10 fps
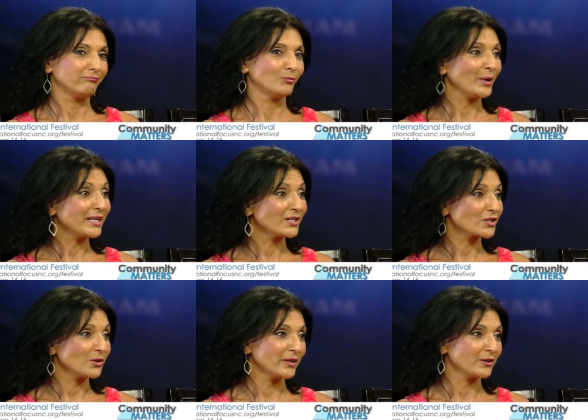wedding
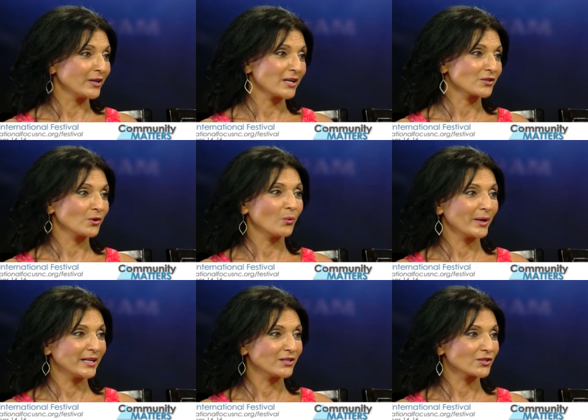show, international
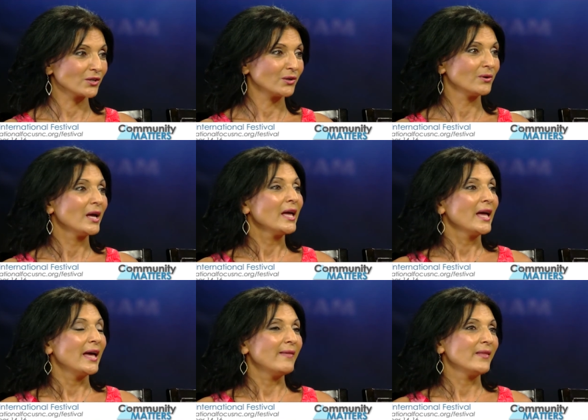wedding show,
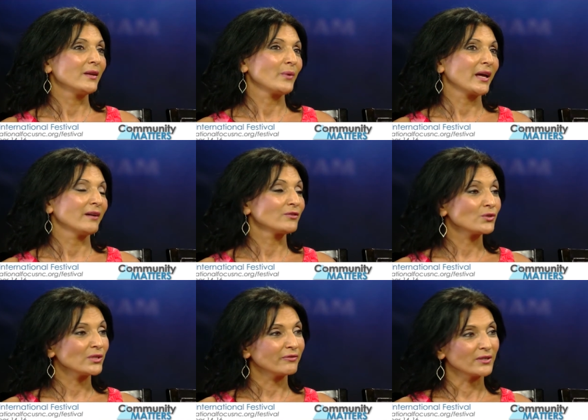and then we have
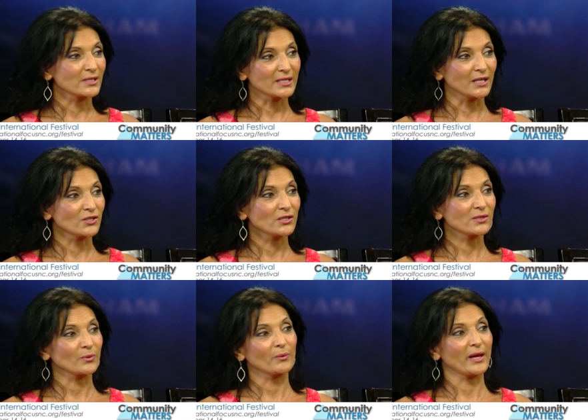two different
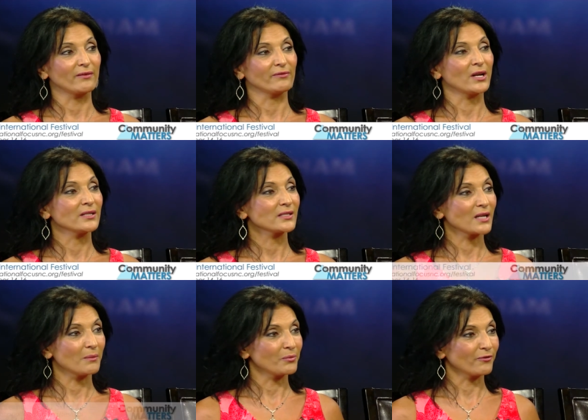stages where we have
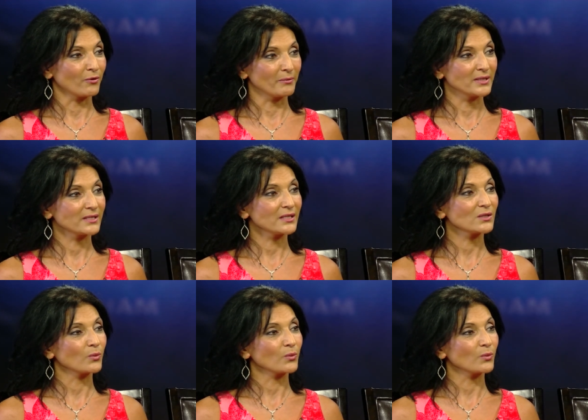non-stop performances.